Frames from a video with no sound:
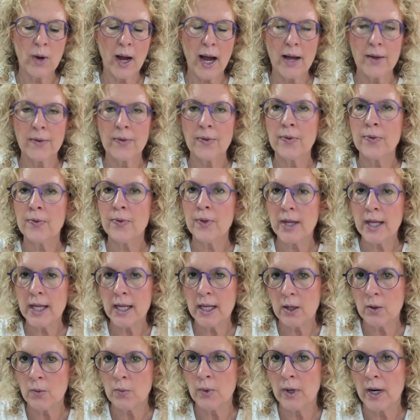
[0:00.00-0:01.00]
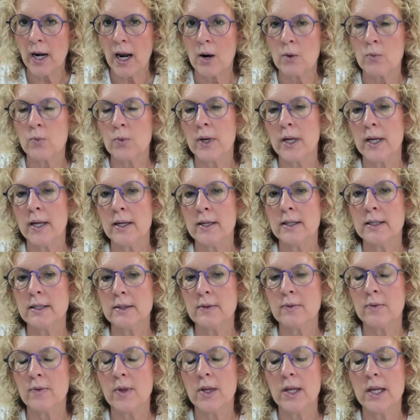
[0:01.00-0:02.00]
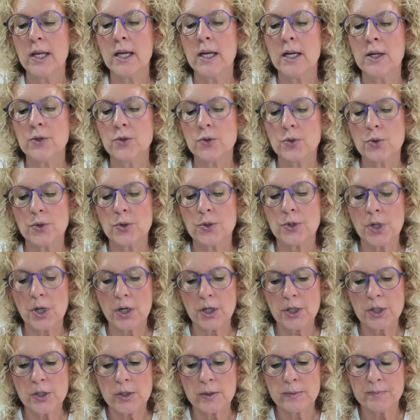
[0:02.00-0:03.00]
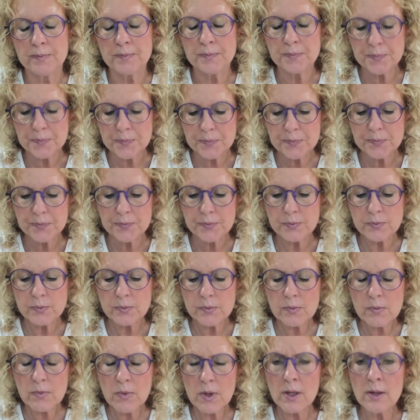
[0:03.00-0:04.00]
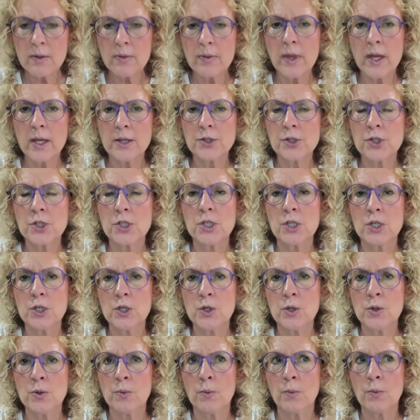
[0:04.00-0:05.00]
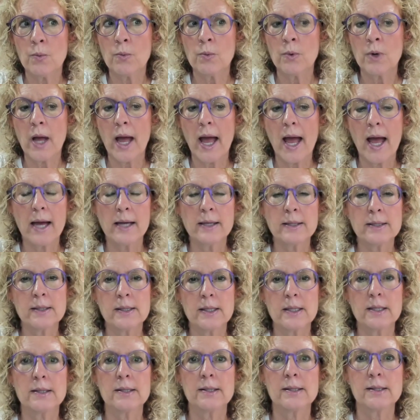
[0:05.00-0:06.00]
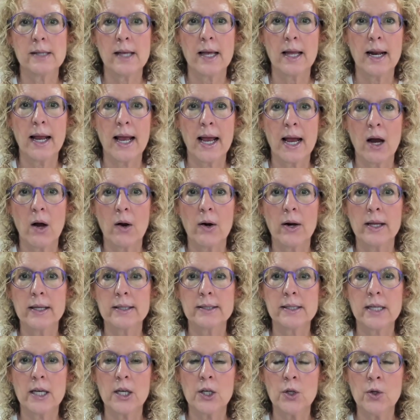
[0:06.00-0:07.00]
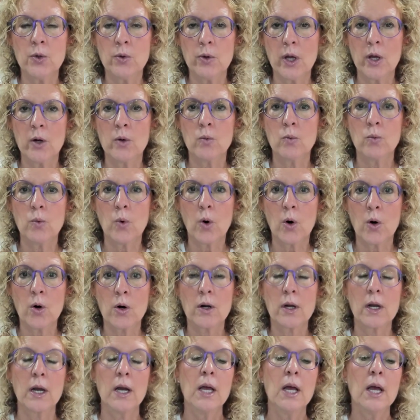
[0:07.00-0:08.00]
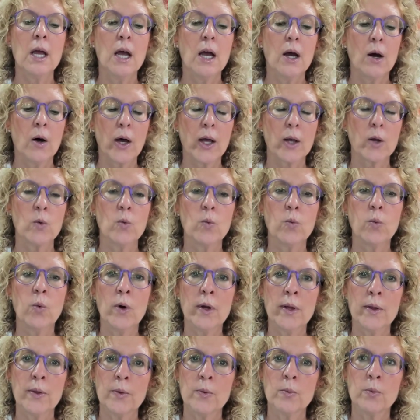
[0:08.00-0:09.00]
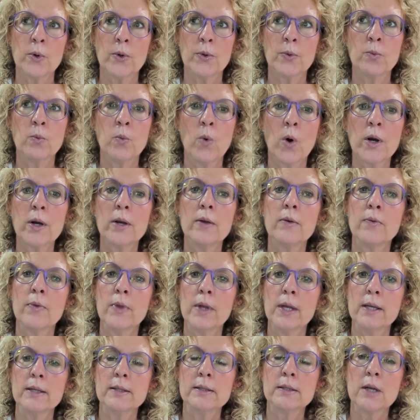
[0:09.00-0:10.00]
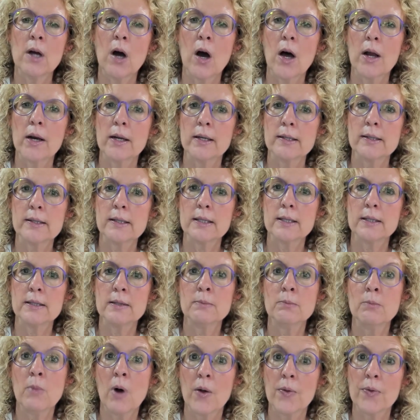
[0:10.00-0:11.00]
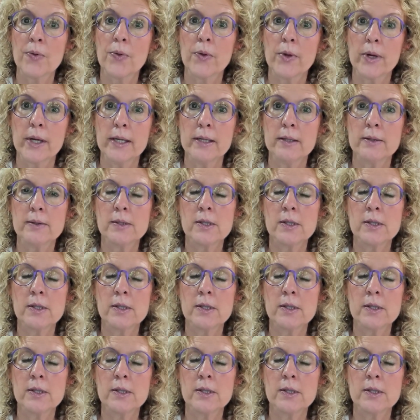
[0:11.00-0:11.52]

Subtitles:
I think when I read the introduction, that she has this set out as that you can work like with one of these goddesses monthly.